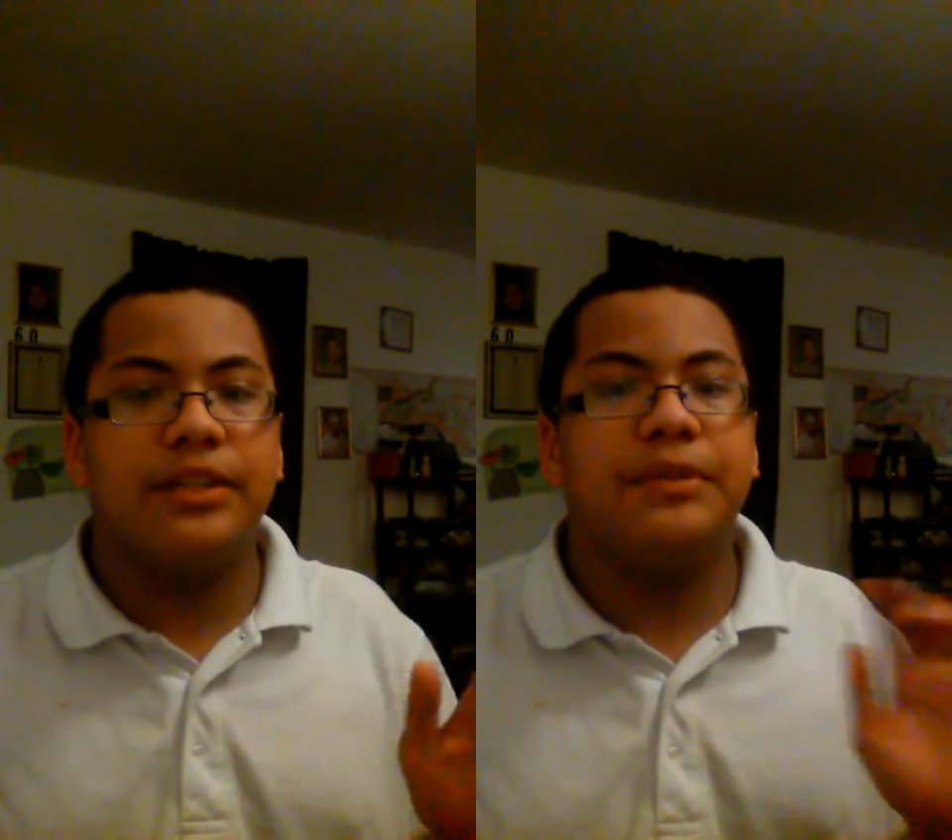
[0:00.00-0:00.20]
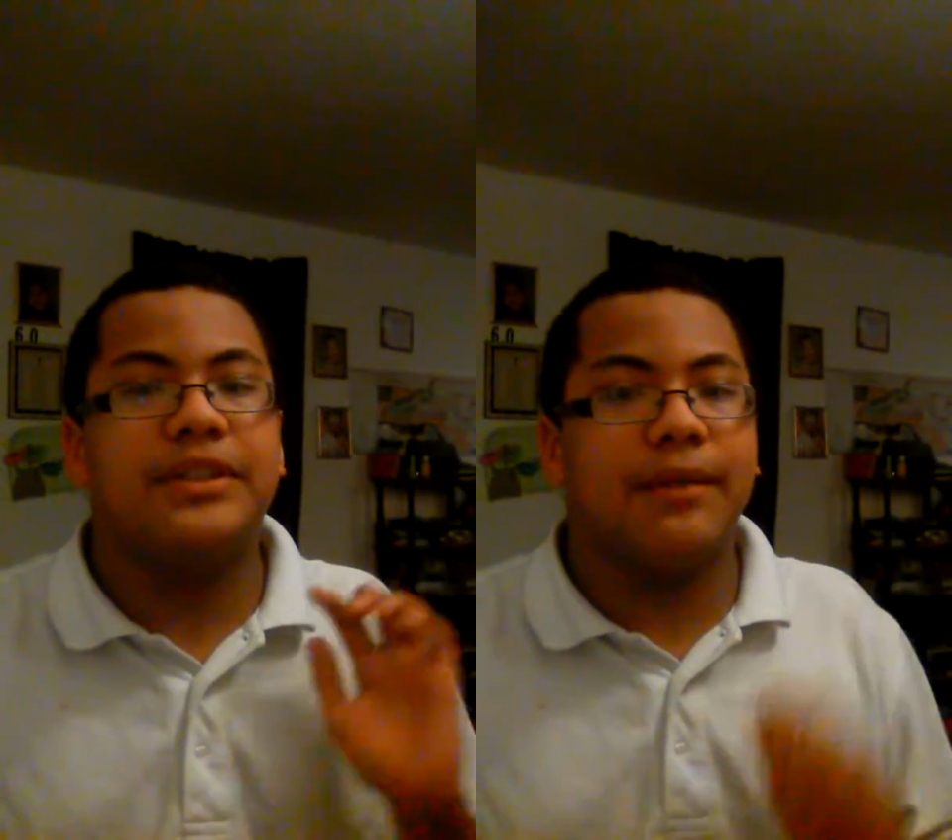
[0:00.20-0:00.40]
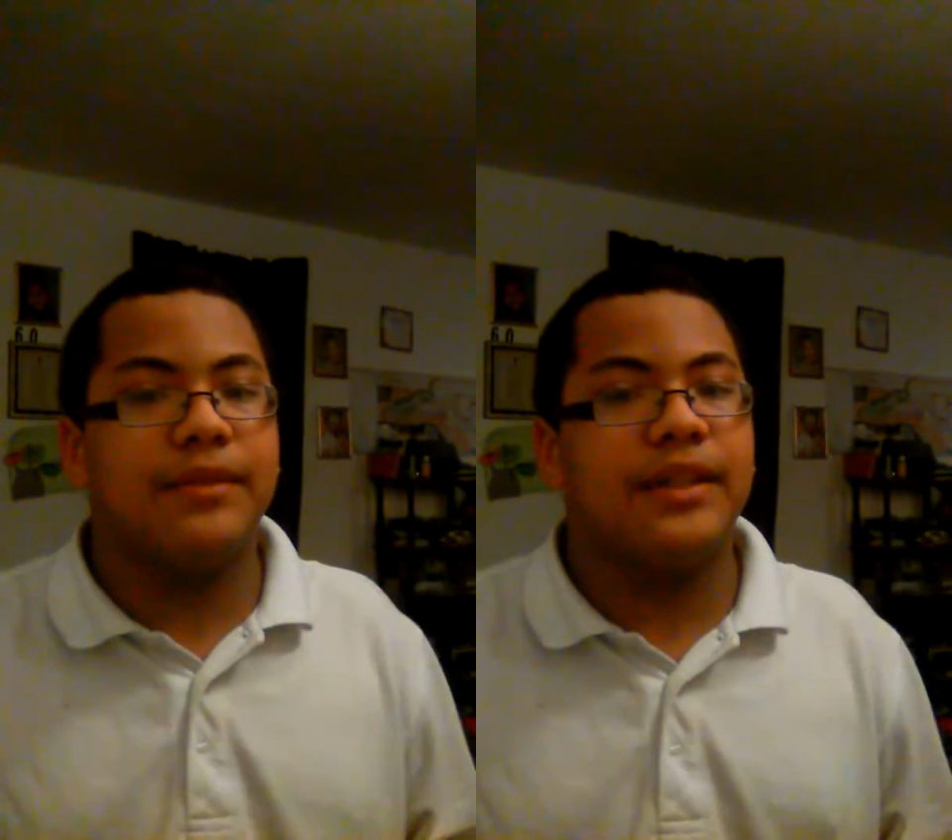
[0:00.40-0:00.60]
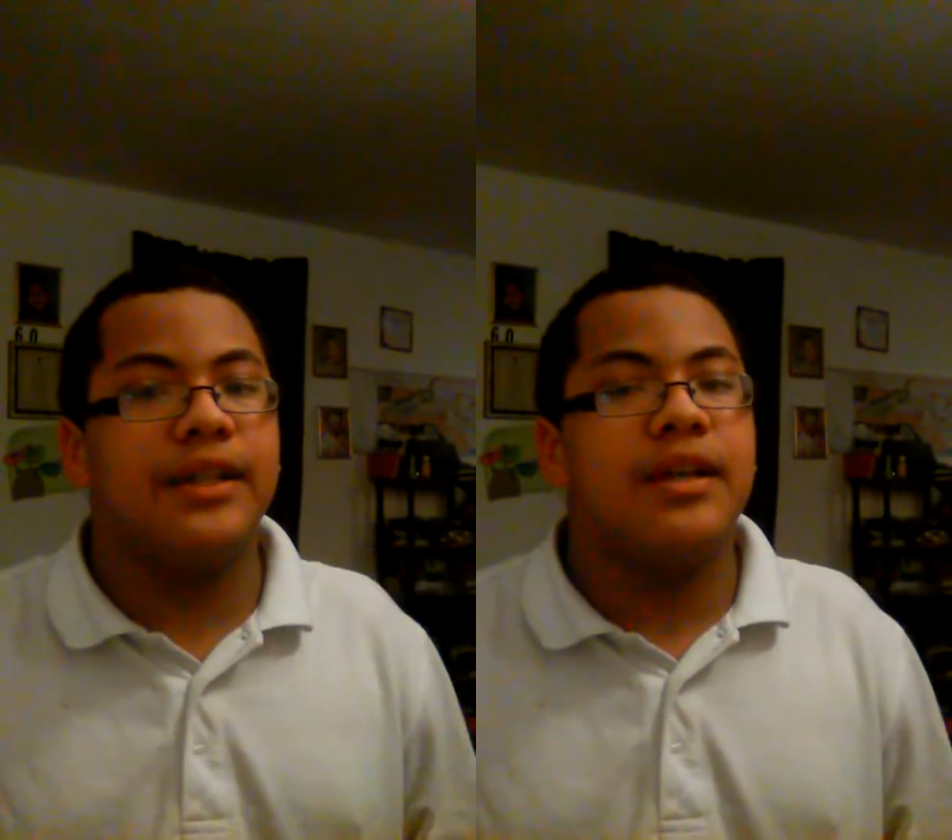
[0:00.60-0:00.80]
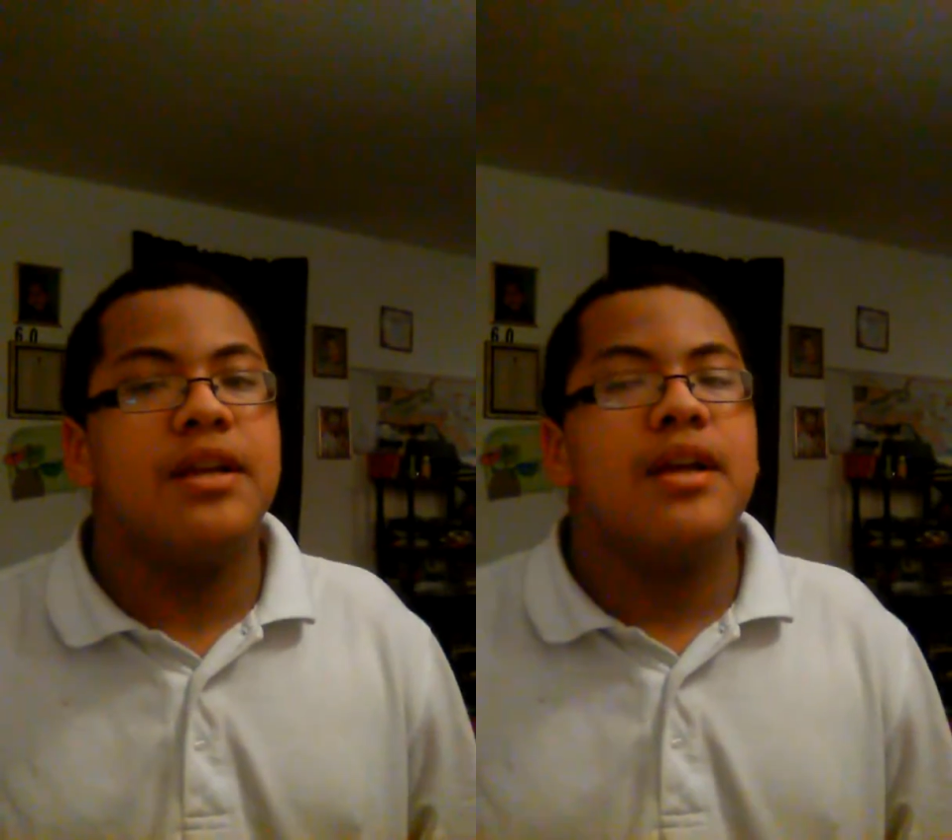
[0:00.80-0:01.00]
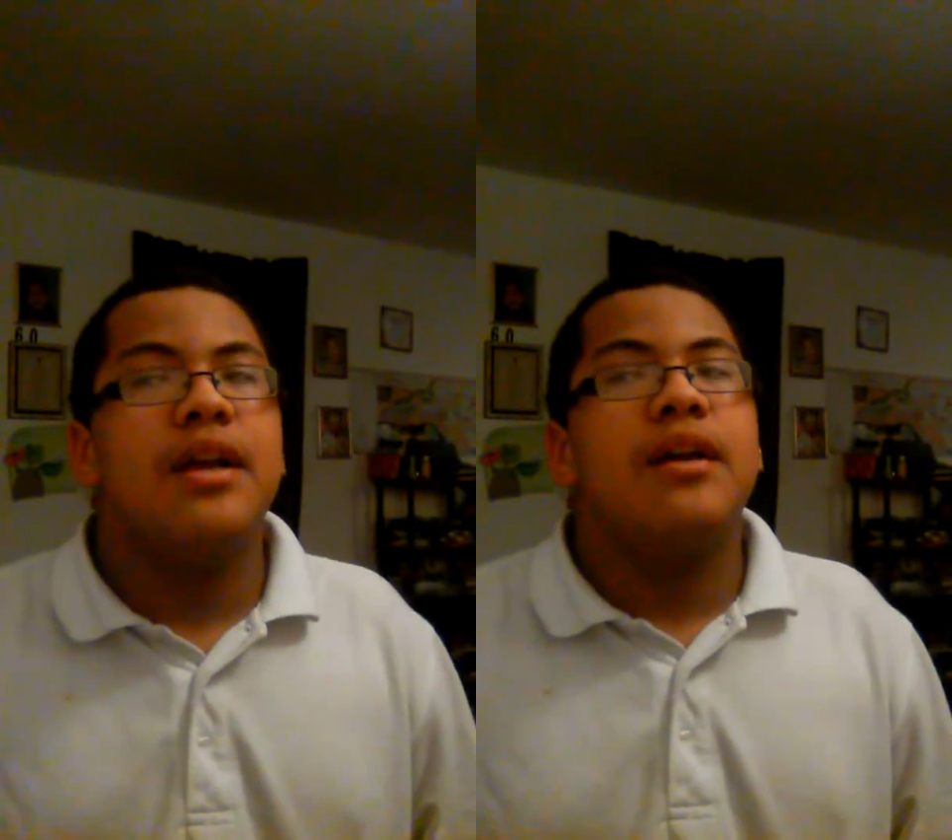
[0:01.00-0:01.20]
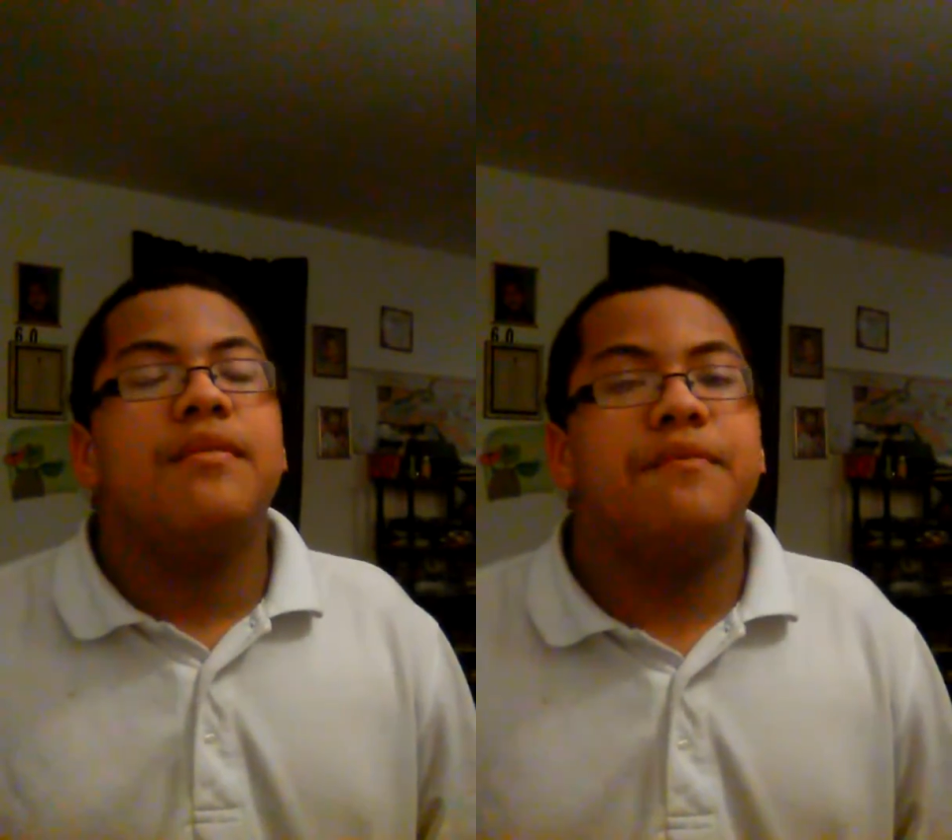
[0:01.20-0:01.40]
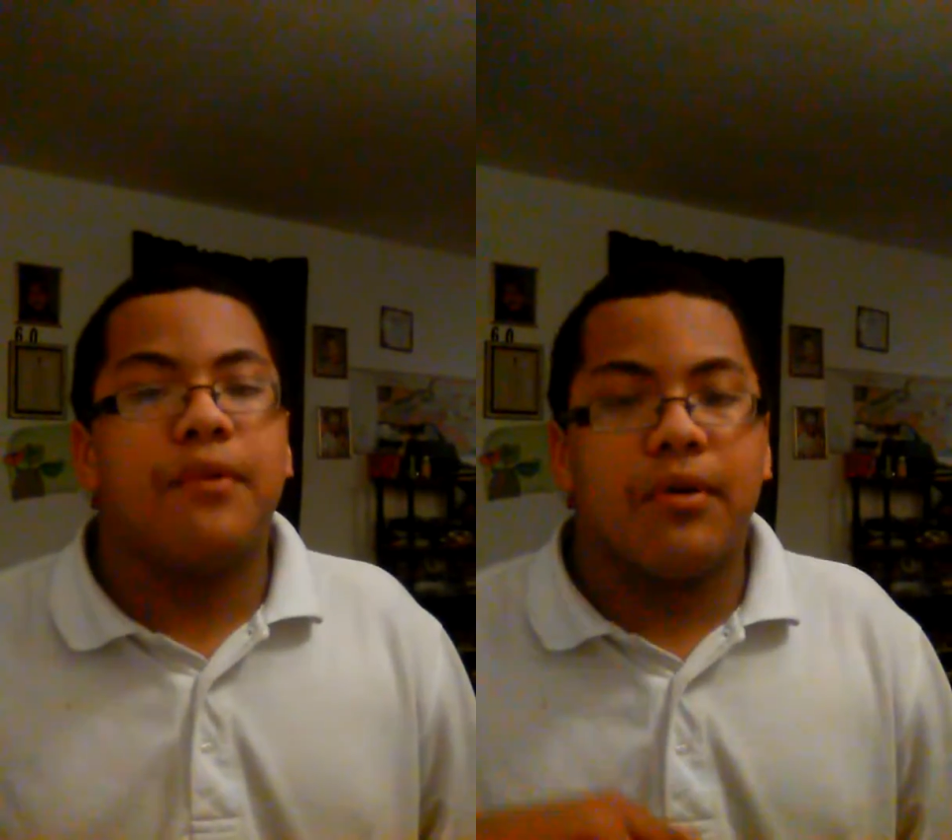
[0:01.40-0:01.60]
something
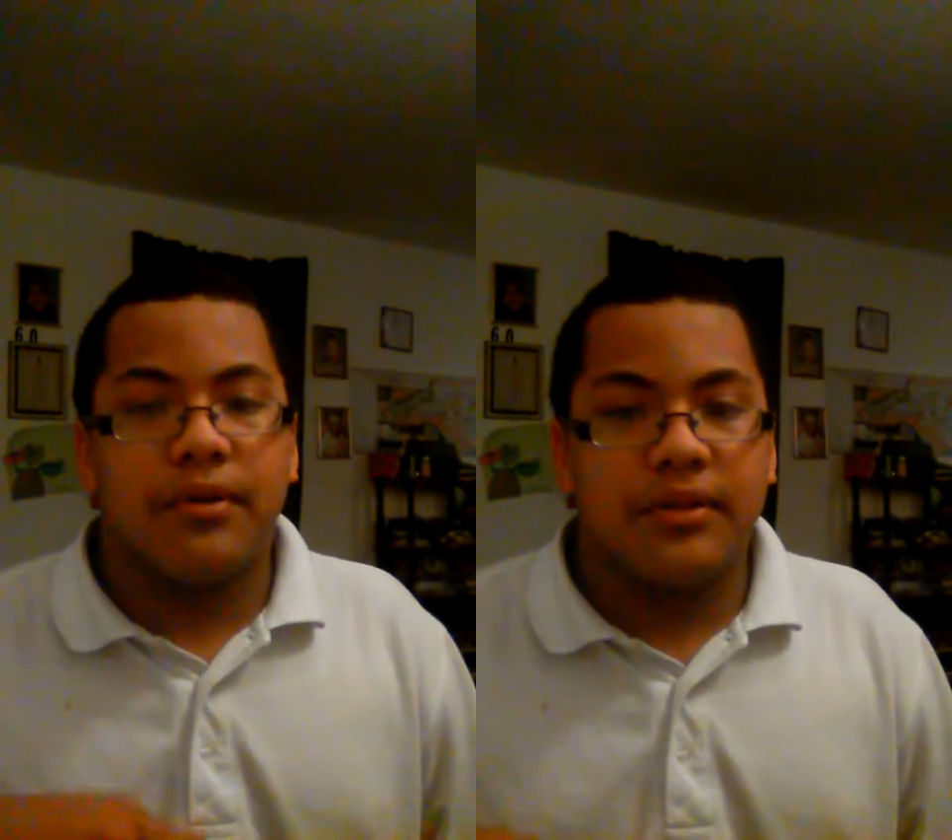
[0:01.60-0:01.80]
for